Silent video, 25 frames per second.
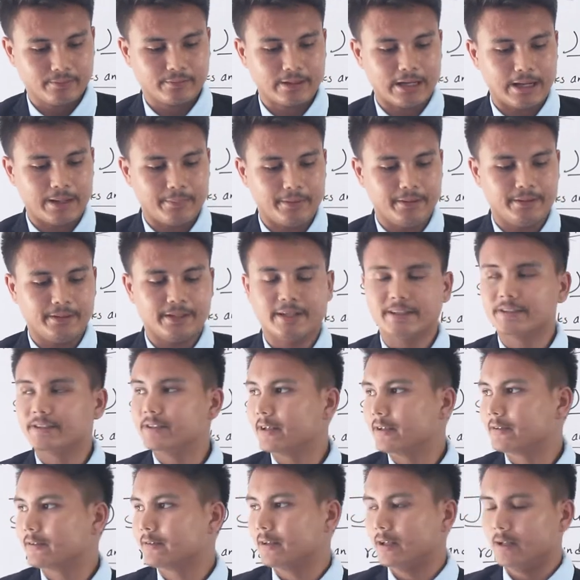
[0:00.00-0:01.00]
rabbit
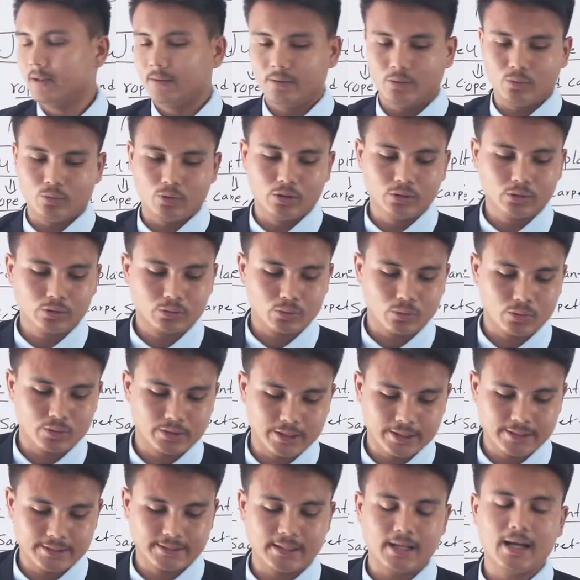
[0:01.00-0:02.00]
etc long
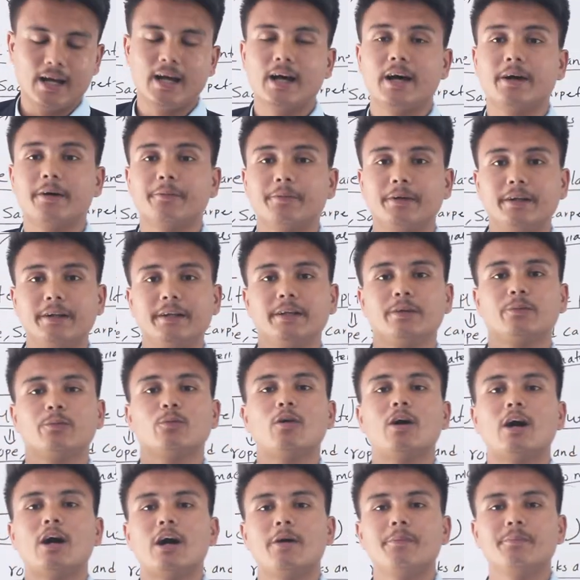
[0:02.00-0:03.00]
clothes are very
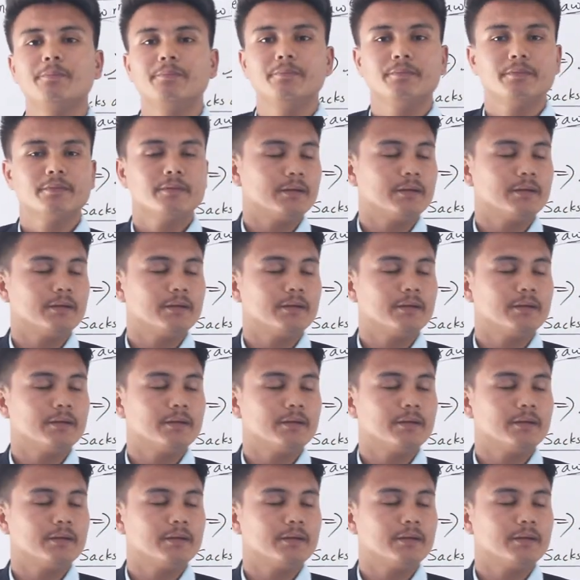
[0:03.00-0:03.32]
warm